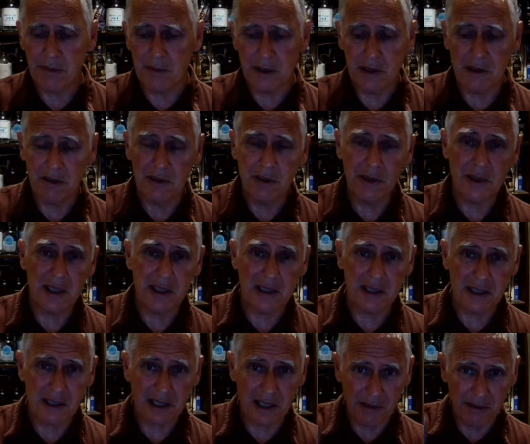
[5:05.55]
Because if you drink
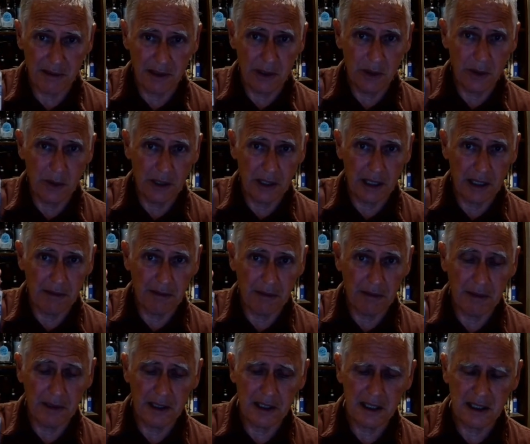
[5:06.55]
this stuff, you're going to have a
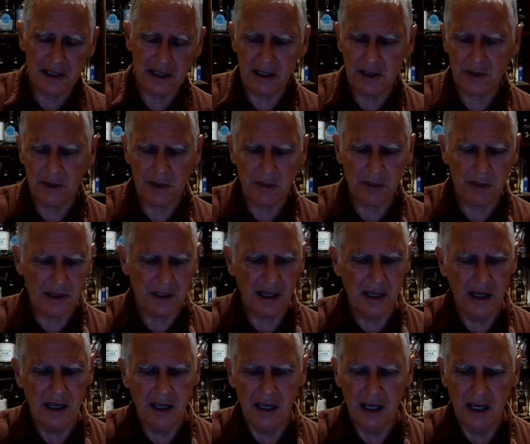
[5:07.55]
fantastic Christmas.
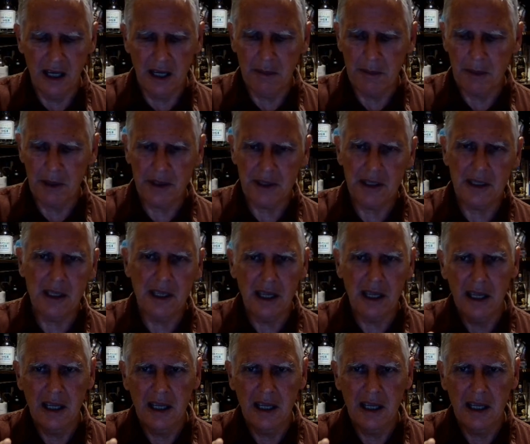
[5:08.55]
I'm Odin.